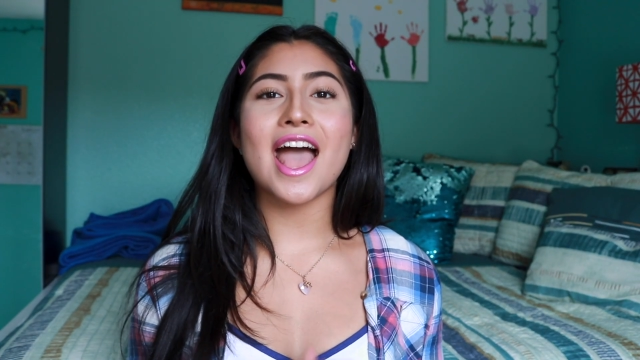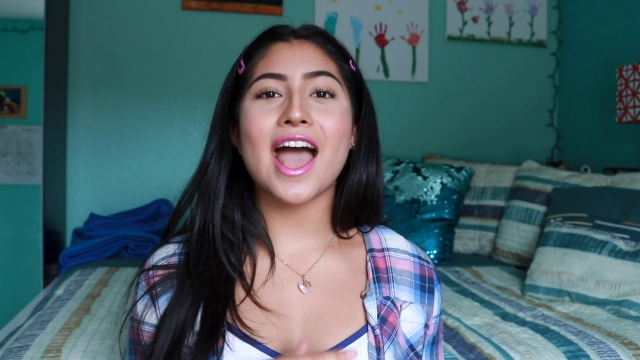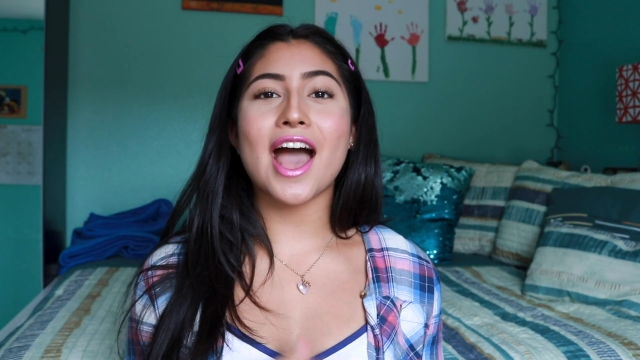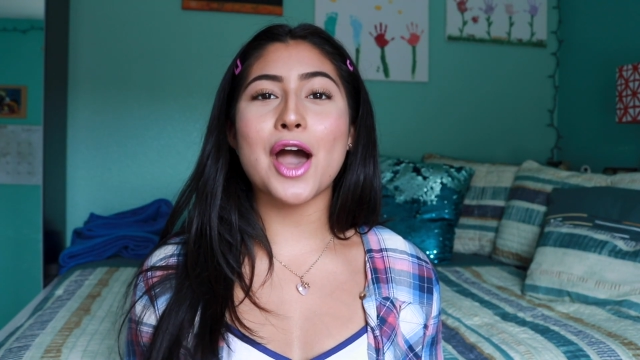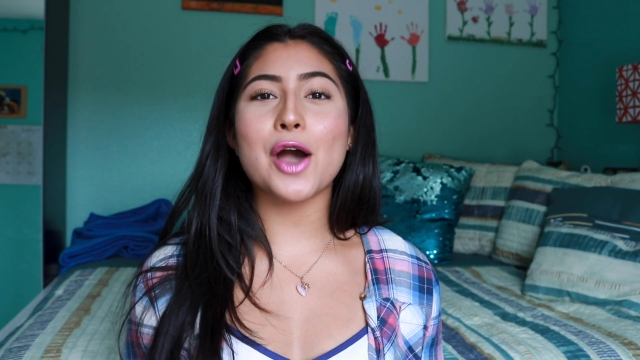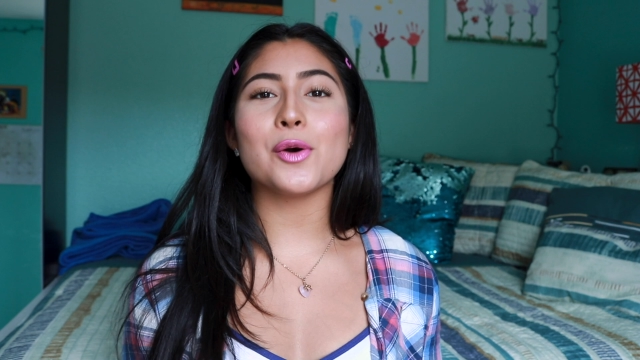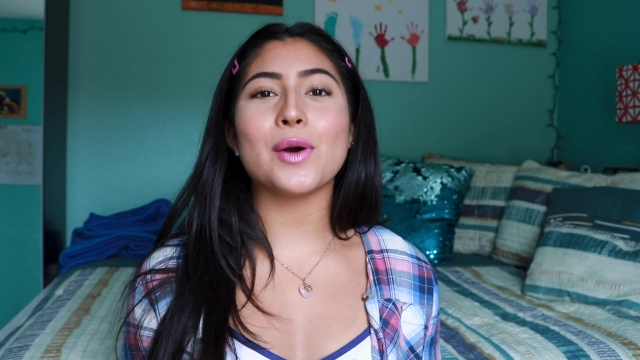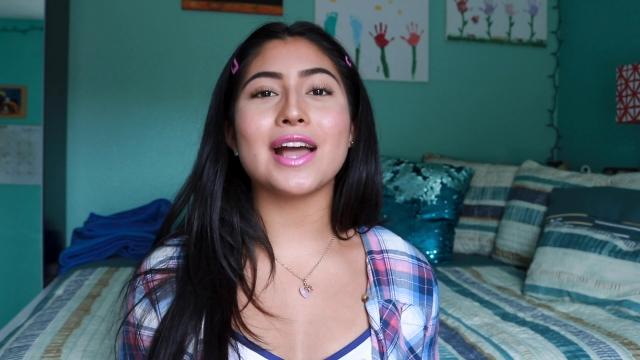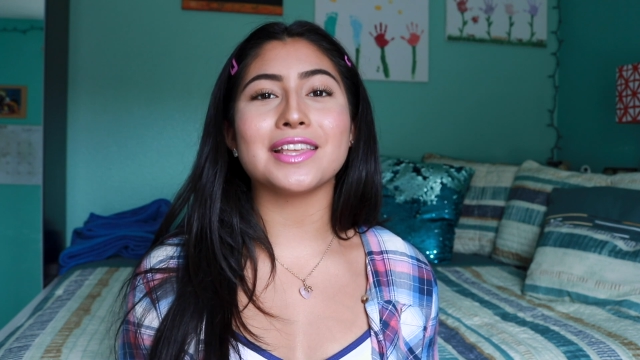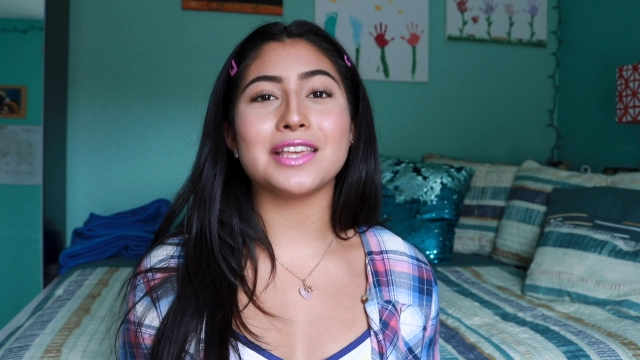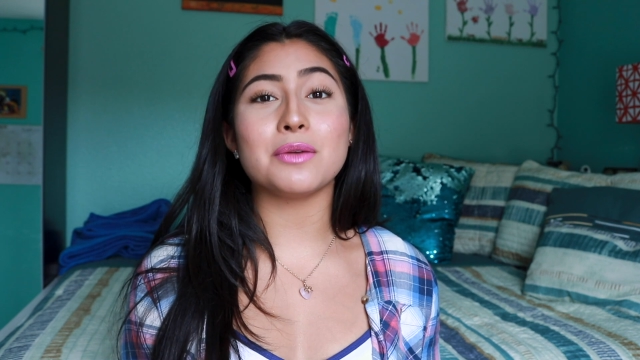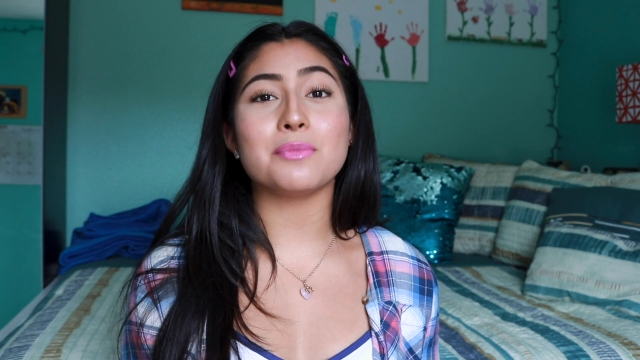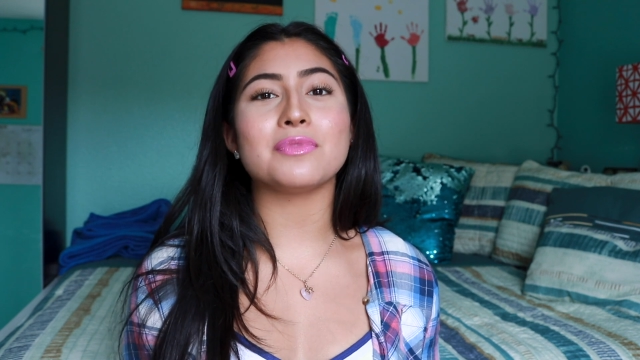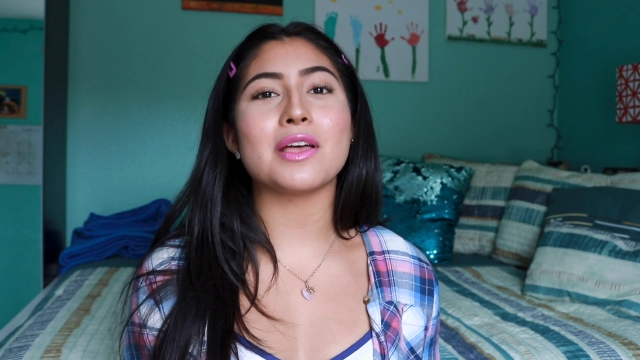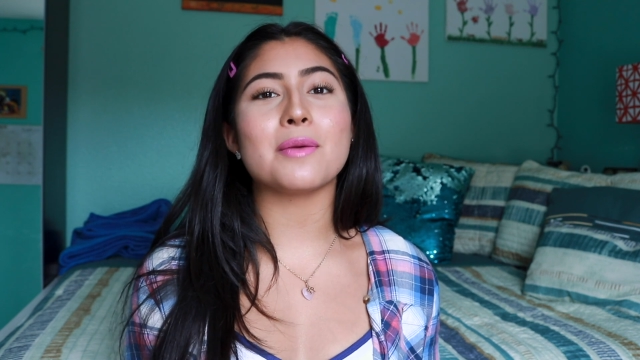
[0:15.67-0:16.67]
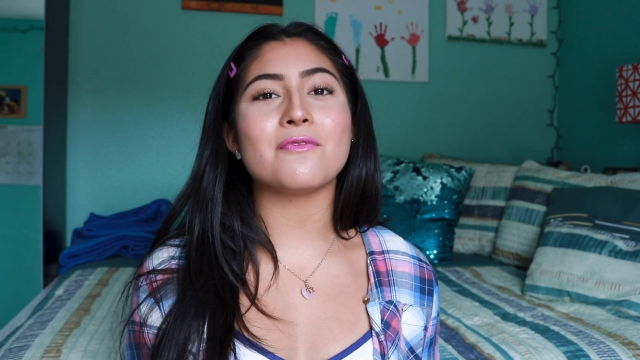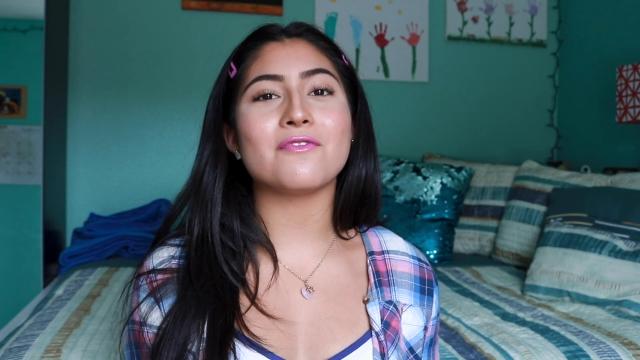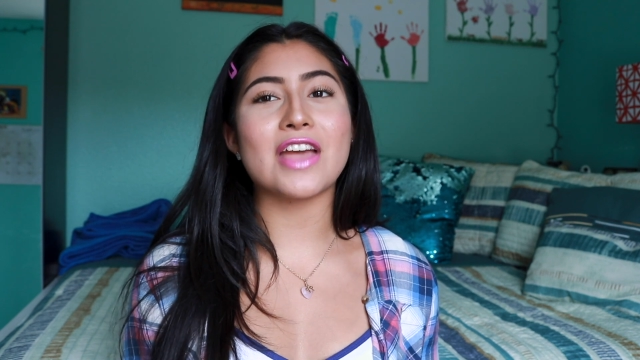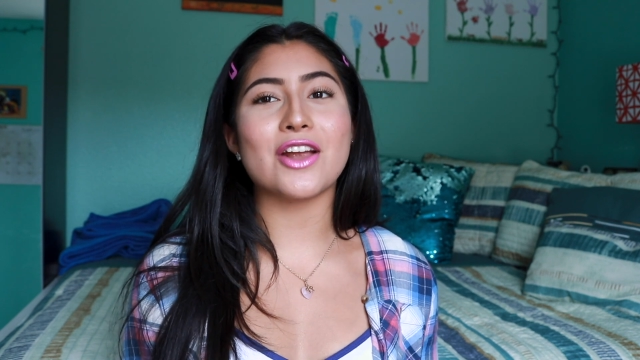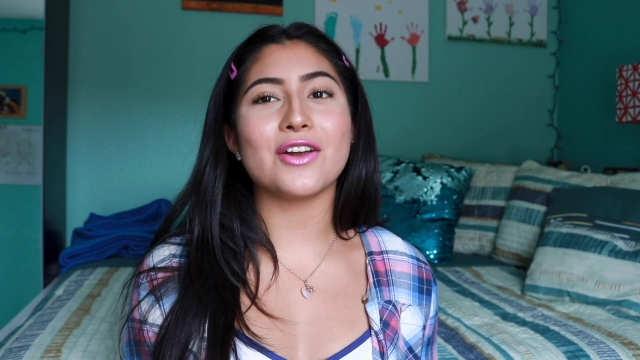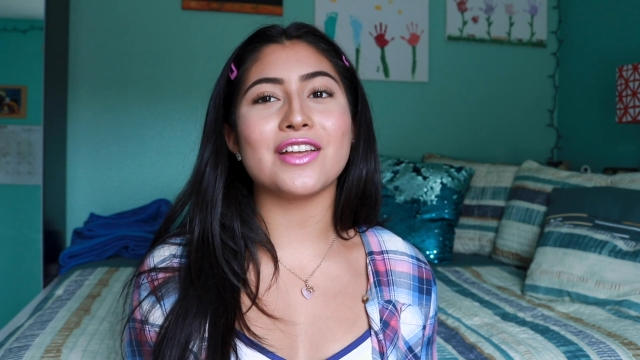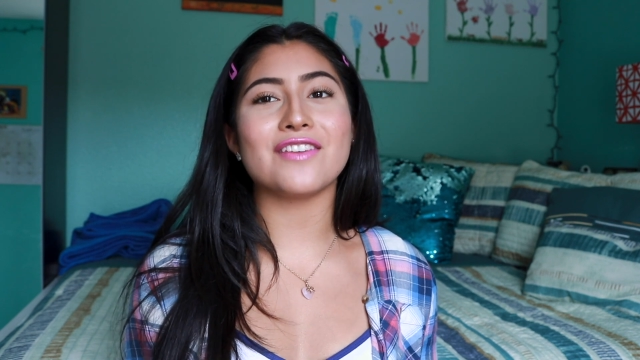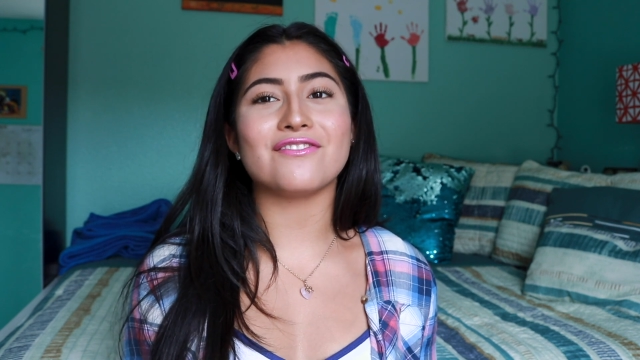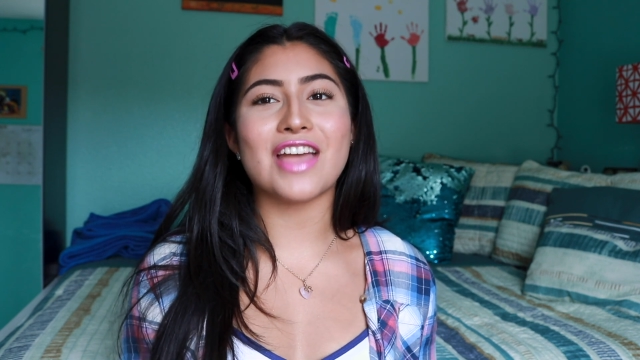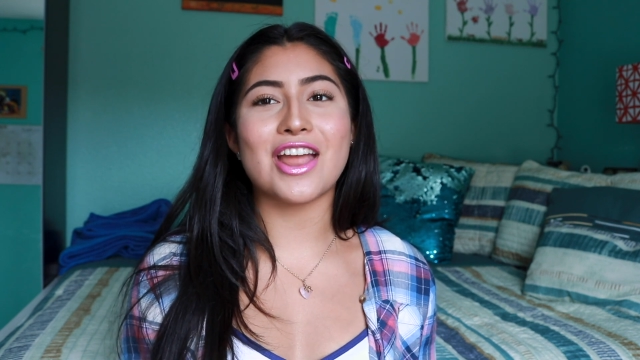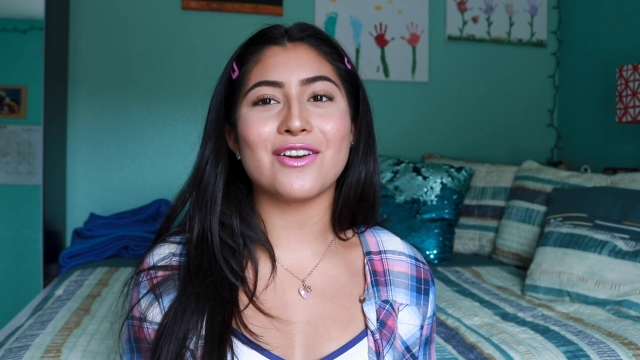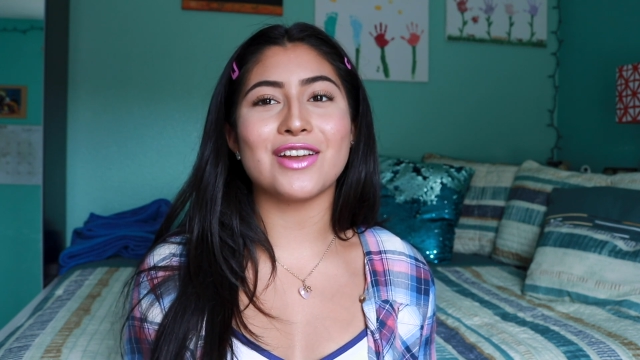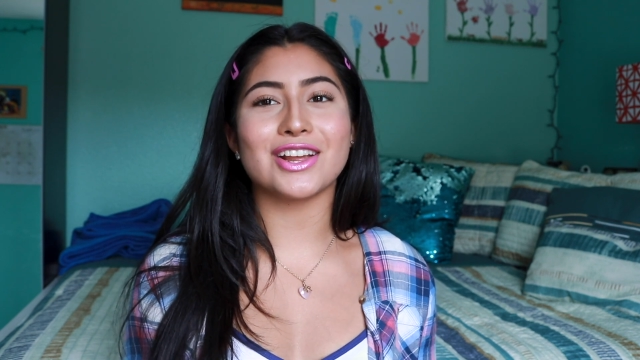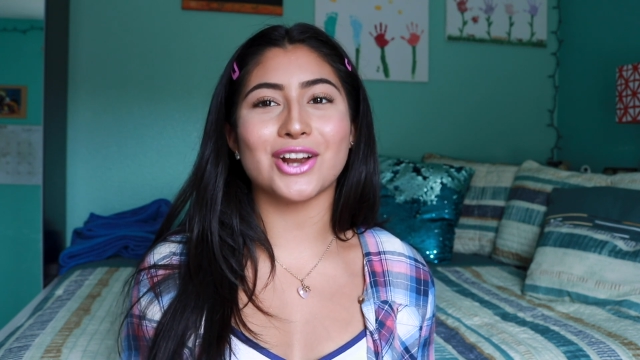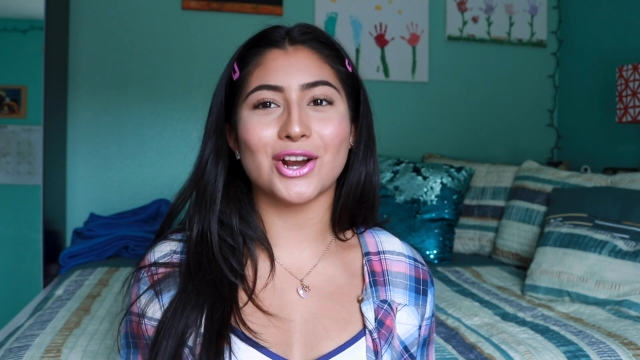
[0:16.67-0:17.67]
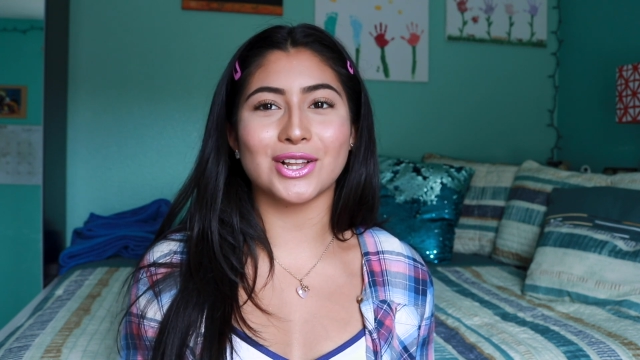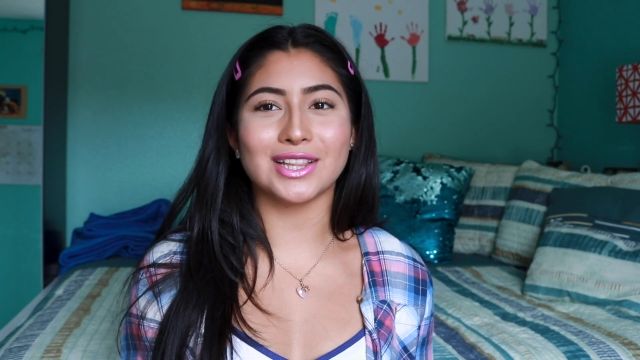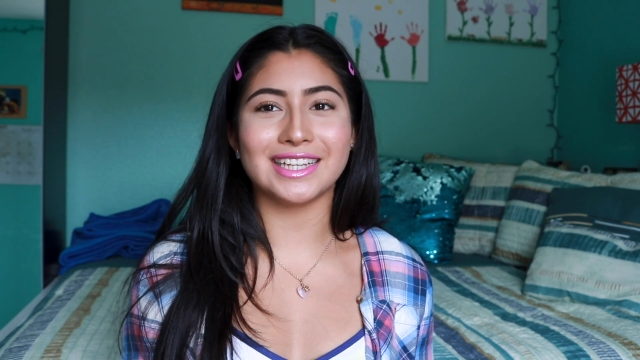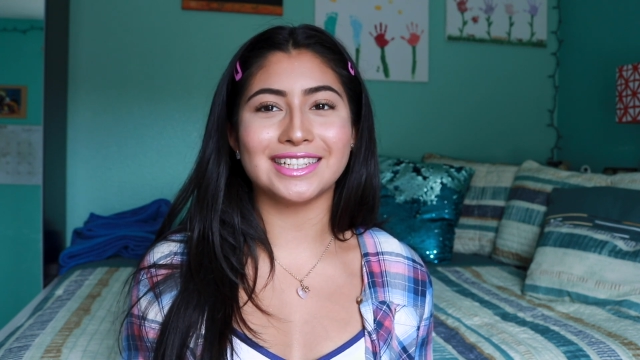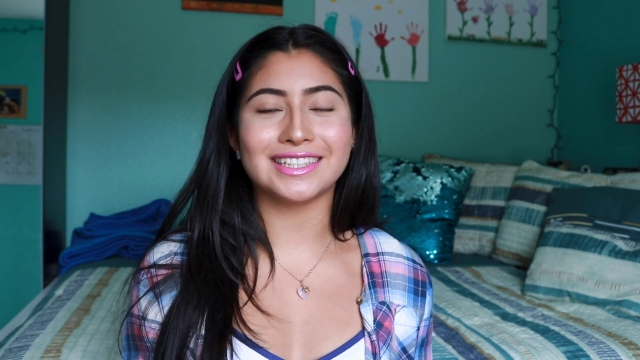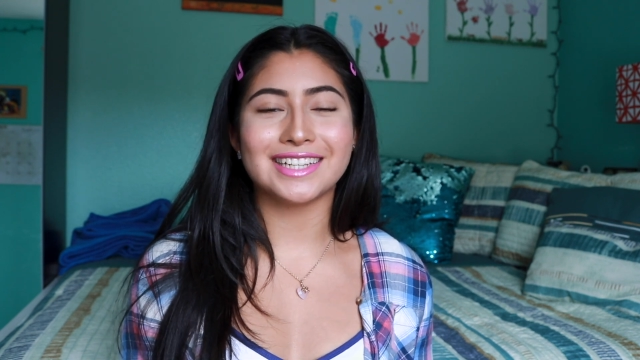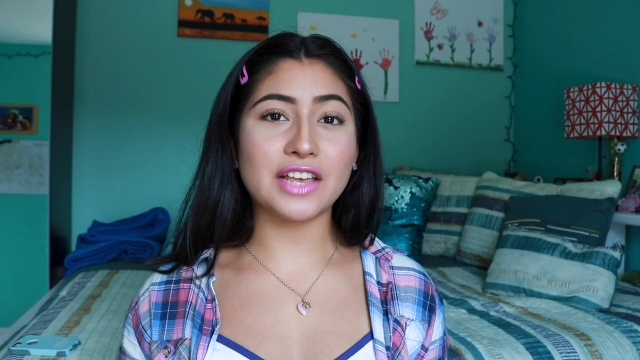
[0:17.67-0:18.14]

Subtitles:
how I keep them very, very curly.